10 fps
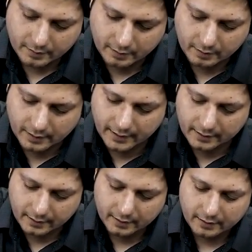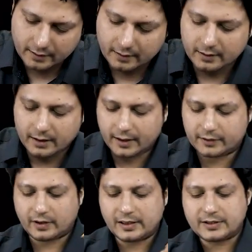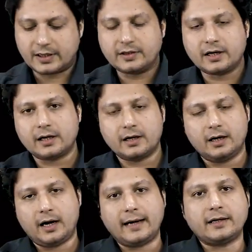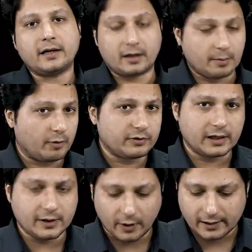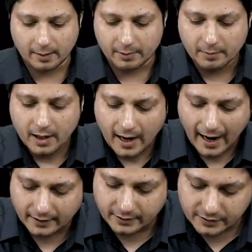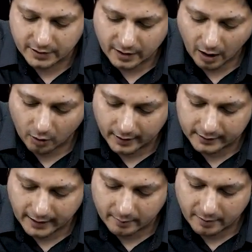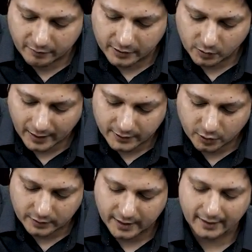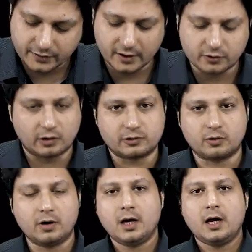All right. It is a lesion in the anterior rim of the glenoid labrum. And this is how it can be visualized on the x-rays also.